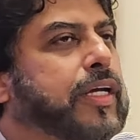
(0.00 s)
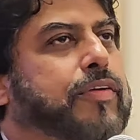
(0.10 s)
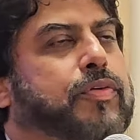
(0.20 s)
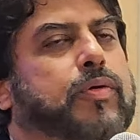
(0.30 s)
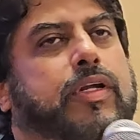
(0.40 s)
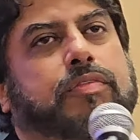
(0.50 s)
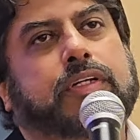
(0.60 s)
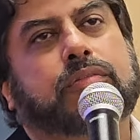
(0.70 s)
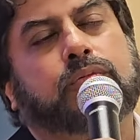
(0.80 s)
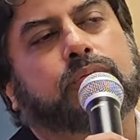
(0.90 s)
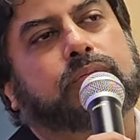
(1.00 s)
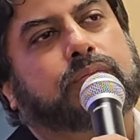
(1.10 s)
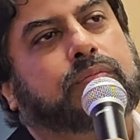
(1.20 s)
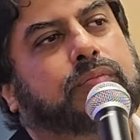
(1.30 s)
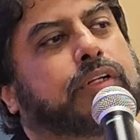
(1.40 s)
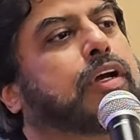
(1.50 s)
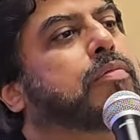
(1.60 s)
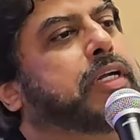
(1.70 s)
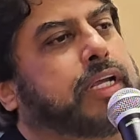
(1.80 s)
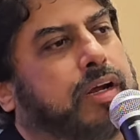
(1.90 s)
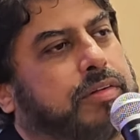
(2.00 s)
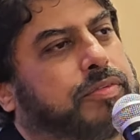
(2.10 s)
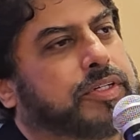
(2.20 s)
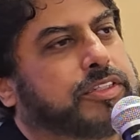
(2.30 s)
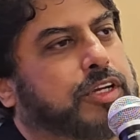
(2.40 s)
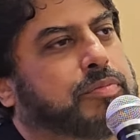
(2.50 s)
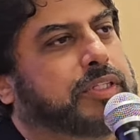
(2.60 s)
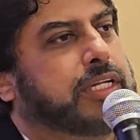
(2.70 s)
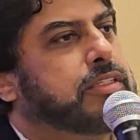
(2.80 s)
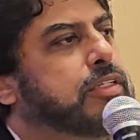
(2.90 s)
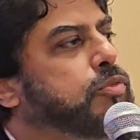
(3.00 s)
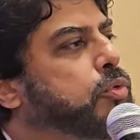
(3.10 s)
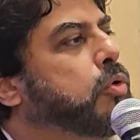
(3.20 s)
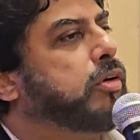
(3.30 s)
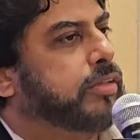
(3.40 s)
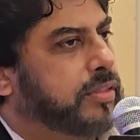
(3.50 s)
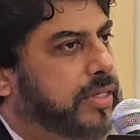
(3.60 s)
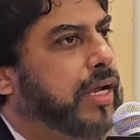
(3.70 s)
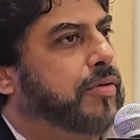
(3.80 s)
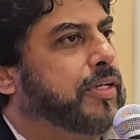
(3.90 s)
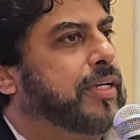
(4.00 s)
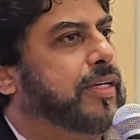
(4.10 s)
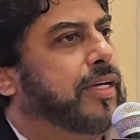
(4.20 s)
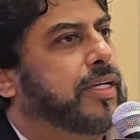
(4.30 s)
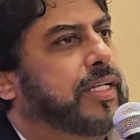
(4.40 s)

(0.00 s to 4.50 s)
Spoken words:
If you live in Montgomery County, for example, that's a rural county,